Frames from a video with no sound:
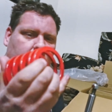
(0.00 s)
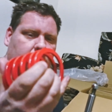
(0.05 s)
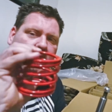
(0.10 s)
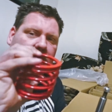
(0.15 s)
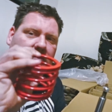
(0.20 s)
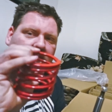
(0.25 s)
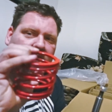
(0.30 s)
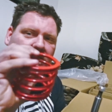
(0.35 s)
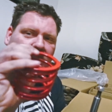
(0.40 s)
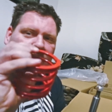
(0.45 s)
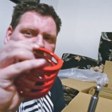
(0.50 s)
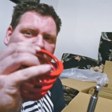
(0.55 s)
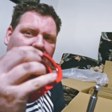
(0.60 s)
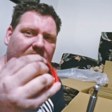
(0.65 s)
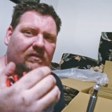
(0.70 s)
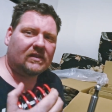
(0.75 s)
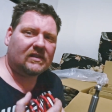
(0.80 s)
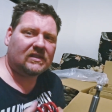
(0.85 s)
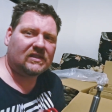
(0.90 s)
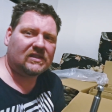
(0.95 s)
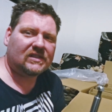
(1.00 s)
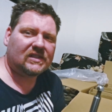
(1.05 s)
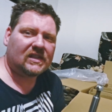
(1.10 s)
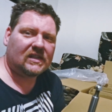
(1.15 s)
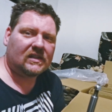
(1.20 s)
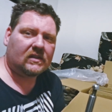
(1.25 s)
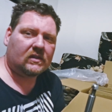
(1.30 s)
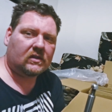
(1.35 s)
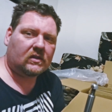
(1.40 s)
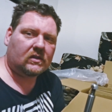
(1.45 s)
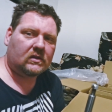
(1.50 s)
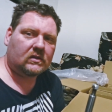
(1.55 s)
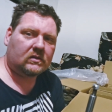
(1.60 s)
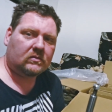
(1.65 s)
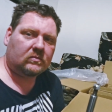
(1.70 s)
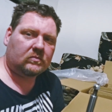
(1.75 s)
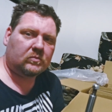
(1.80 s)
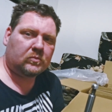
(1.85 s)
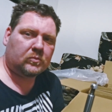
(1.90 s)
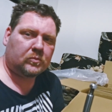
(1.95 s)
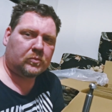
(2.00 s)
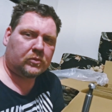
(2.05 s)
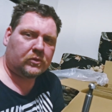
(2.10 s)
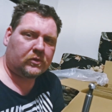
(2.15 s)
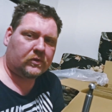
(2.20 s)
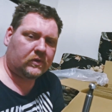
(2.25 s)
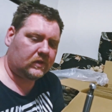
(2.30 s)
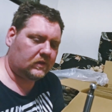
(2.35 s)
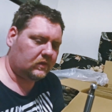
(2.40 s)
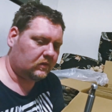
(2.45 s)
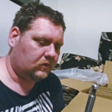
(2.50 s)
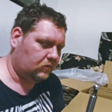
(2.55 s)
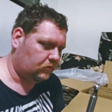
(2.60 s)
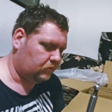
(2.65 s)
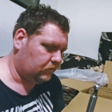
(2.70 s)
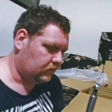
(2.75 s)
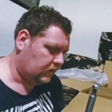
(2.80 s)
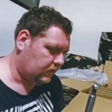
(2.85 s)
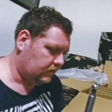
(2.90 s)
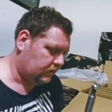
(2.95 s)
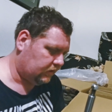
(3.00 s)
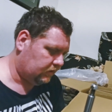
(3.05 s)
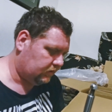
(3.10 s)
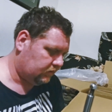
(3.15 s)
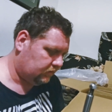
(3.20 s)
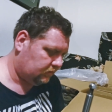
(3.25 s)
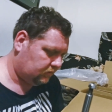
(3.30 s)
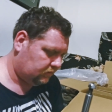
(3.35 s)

So you can't really set a good preload on it